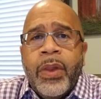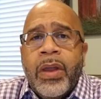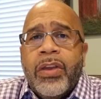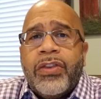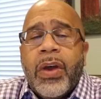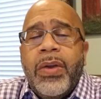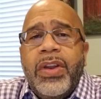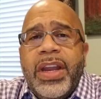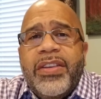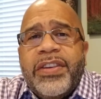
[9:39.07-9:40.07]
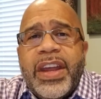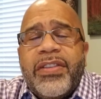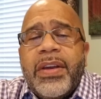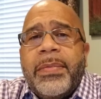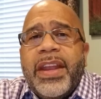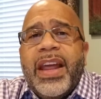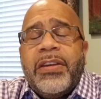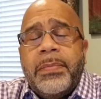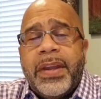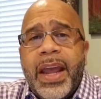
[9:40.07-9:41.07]
So you need to set something that's
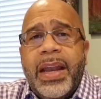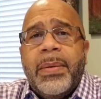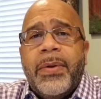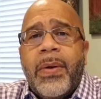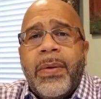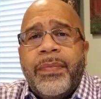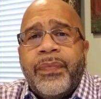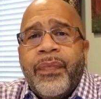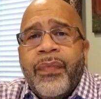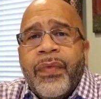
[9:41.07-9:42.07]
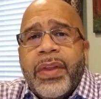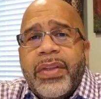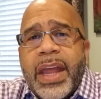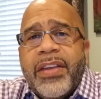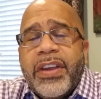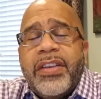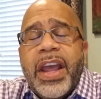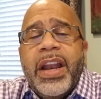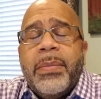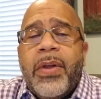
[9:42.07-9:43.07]
attainable
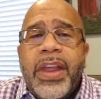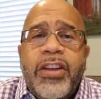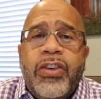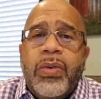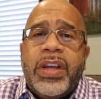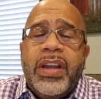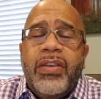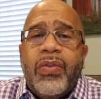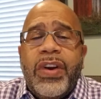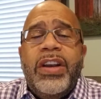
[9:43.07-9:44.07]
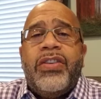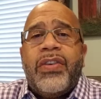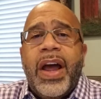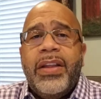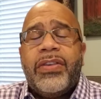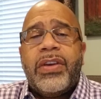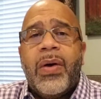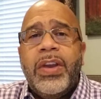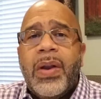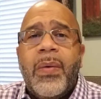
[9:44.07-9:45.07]
that you can reach, right?
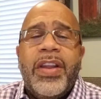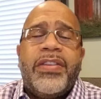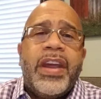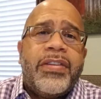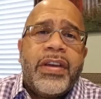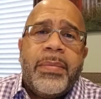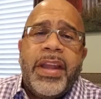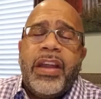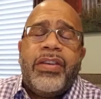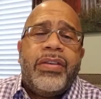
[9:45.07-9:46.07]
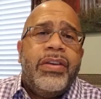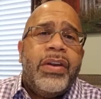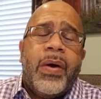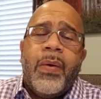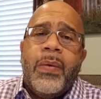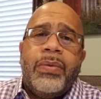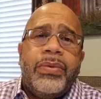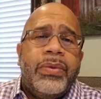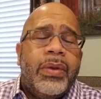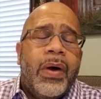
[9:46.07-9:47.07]
So you don't want to set something that's,
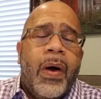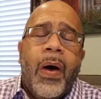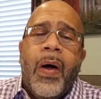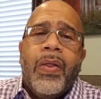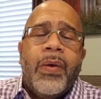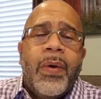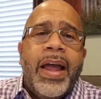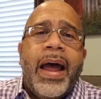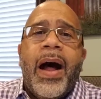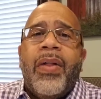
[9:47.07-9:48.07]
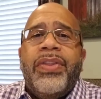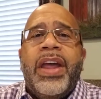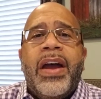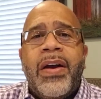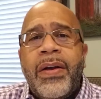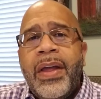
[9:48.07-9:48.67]
all the way out there